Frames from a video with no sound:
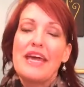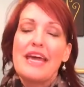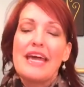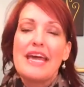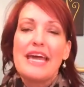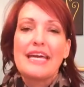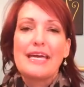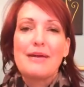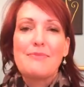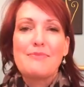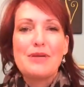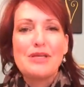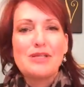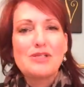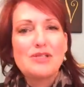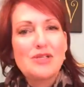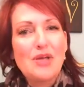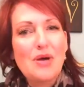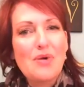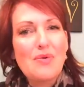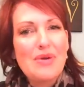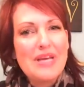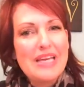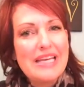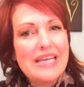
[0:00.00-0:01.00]
it can be
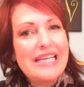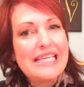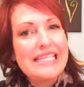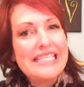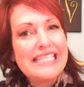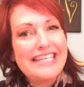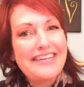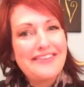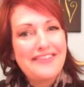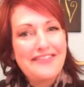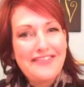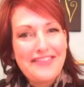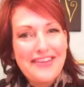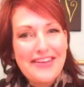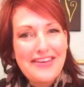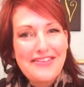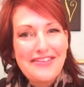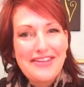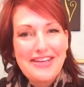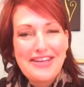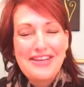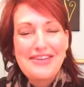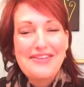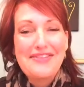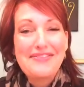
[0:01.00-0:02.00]
so easy to feel
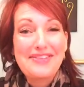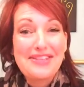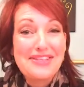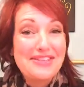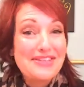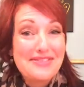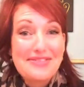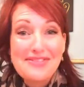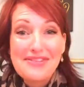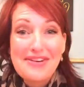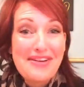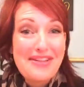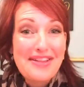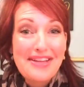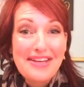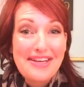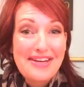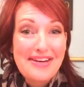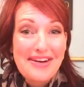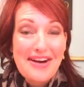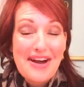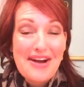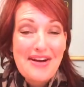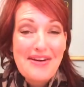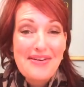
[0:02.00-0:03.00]
that you have to do it all on
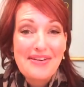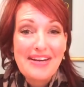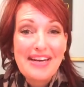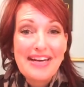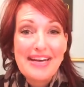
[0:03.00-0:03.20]
your own.